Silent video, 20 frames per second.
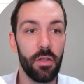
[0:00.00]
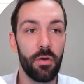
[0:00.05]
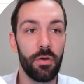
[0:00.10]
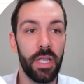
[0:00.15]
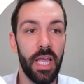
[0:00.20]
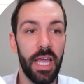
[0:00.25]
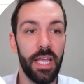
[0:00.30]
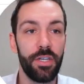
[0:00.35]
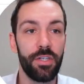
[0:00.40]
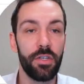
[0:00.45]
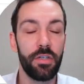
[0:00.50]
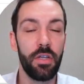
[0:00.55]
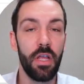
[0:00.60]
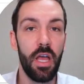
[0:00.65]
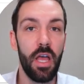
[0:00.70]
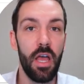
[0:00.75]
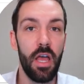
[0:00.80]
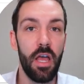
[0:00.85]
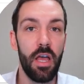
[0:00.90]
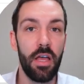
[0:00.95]
location,
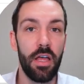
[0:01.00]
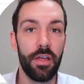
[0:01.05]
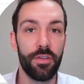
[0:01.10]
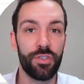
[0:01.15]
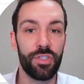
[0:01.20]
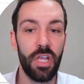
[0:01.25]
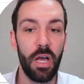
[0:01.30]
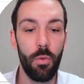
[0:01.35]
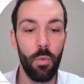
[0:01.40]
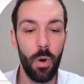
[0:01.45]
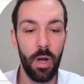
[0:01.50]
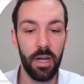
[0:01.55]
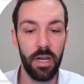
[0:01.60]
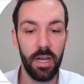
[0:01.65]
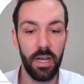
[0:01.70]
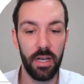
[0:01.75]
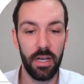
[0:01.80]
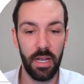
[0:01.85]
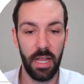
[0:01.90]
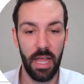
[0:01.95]

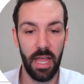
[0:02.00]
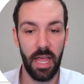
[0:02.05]
someone